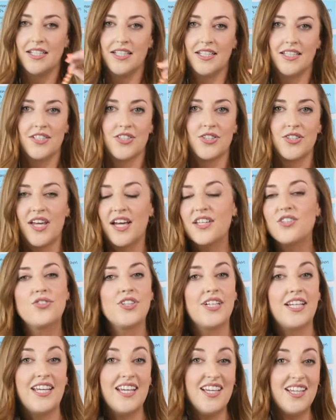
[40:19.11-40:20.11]
So that's
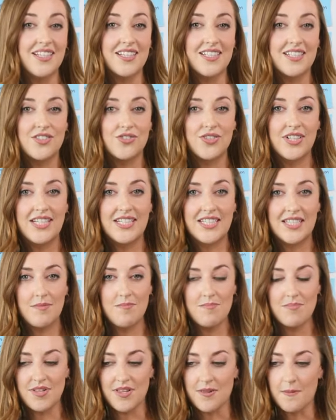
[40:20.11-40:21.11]
really it. It's really
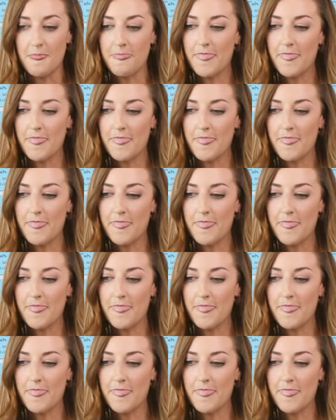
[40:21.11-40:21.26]
simple.